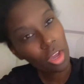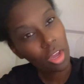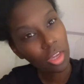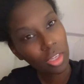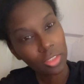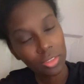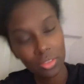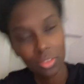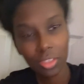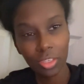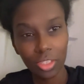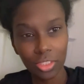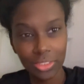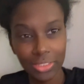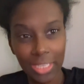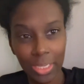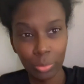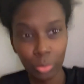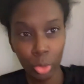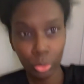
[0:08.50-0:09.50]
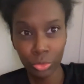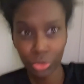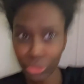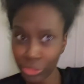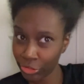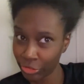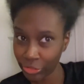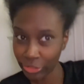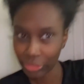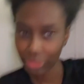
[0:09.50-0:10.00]
um long time no
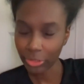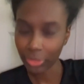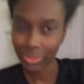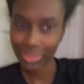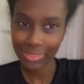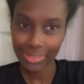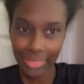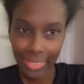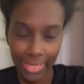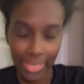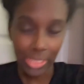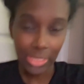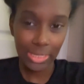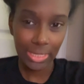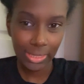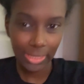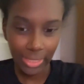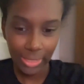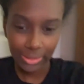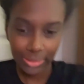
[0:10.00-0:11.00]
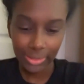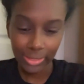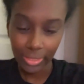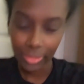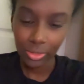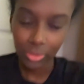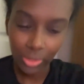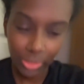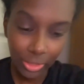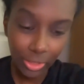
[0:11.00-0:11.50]
see so today today today
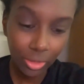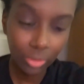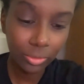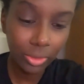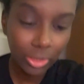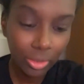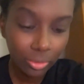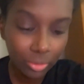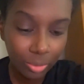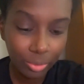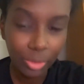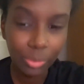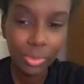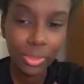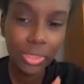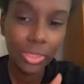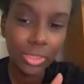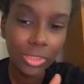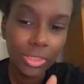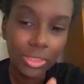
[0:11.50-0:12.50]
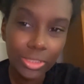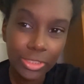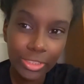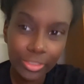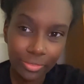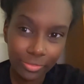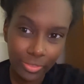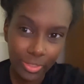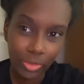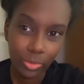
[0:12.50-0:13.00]
you are getting ready with me but in a
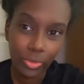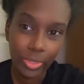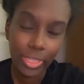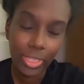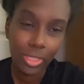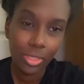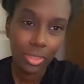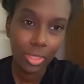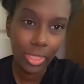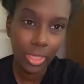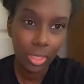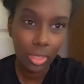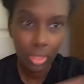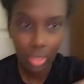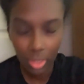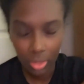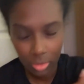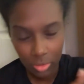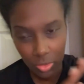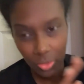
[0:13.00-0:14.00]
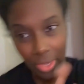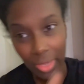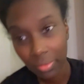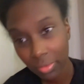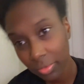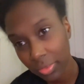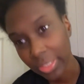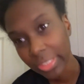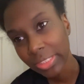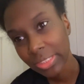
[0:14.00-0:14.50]
different way and like so i have a
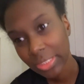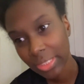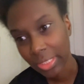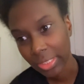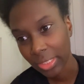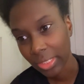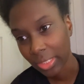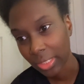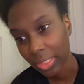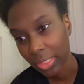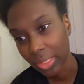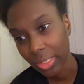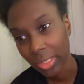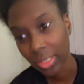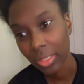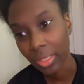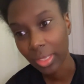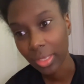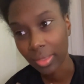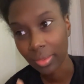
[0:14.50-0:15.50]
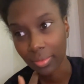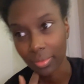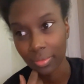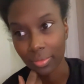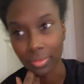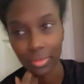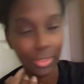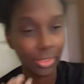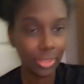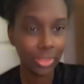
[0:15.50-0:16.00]
flight tonight and i have
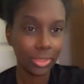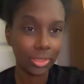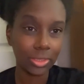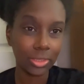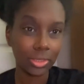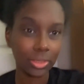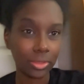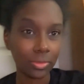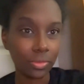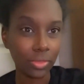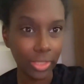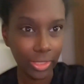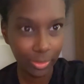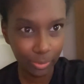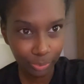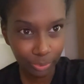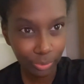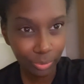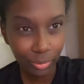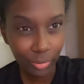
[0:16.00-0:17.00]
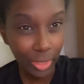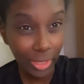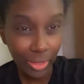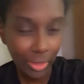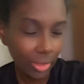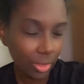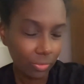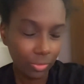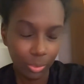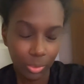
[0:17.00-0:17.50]
literally just a flight i
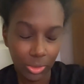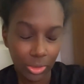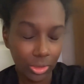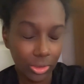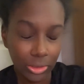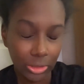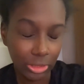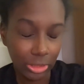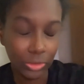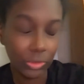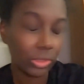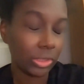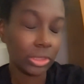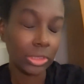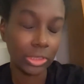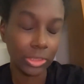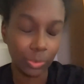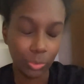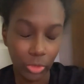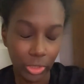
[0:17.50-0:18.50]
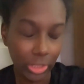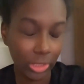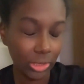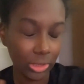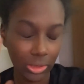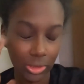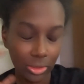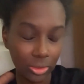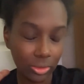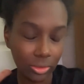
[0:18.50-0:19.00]
didn't even book the hotel until this morning
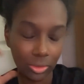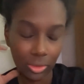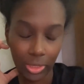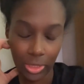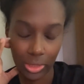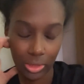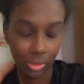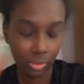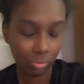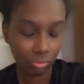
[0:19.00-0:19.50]
it's like